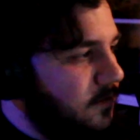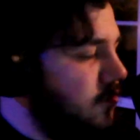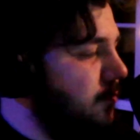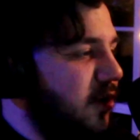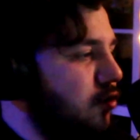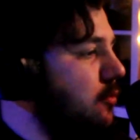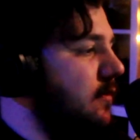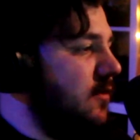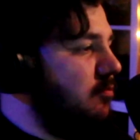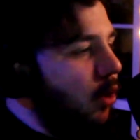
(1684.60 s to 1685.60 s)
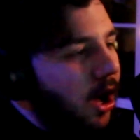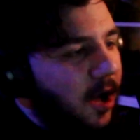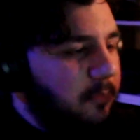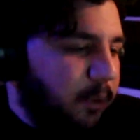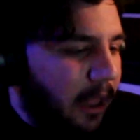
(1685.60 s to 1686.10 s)
superhero movies,
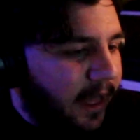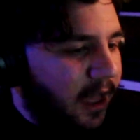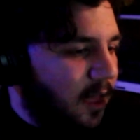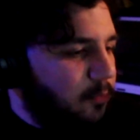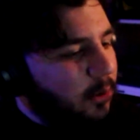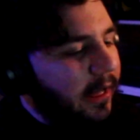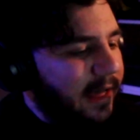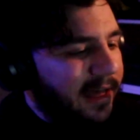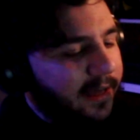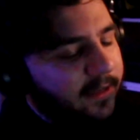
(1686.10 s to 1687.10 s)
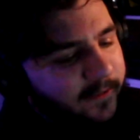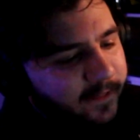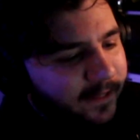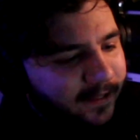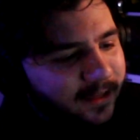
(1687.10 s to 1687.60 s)
pwah, pwah, pwah.
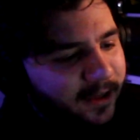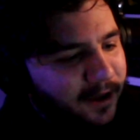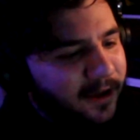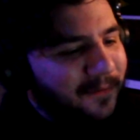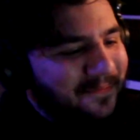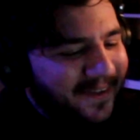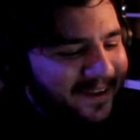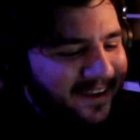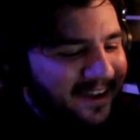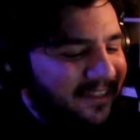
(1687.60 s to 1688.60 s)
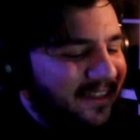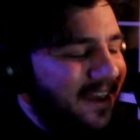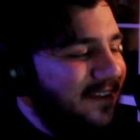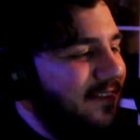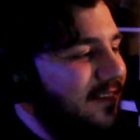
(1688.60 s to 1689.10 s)
And
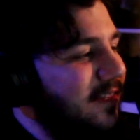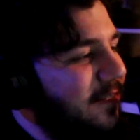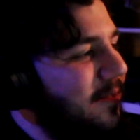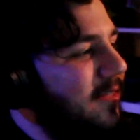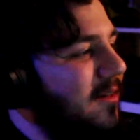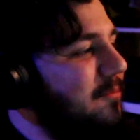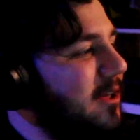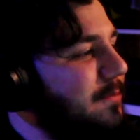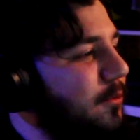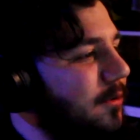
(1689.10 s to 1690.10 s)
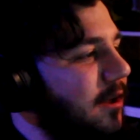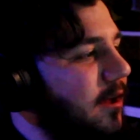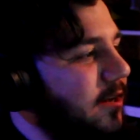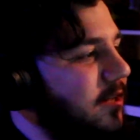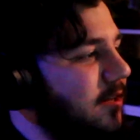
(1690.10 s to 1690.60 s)
then people were
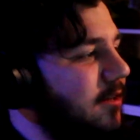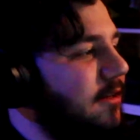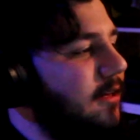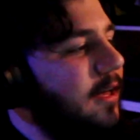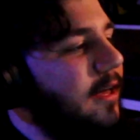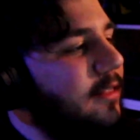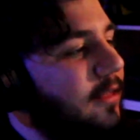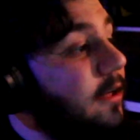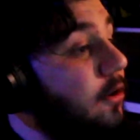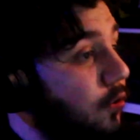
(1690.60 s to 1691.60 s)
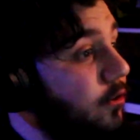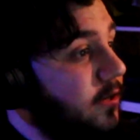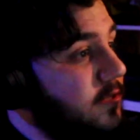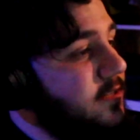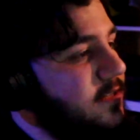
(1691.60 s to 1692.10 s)
like
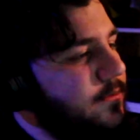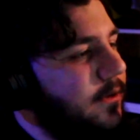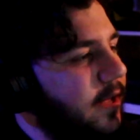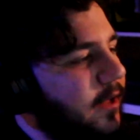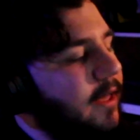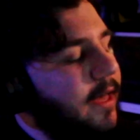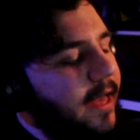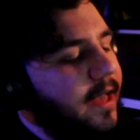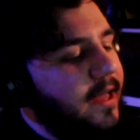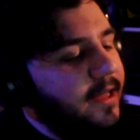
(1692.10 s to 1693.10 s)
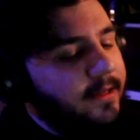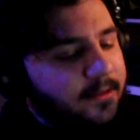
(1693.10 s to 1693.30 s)
audiences were like, hey,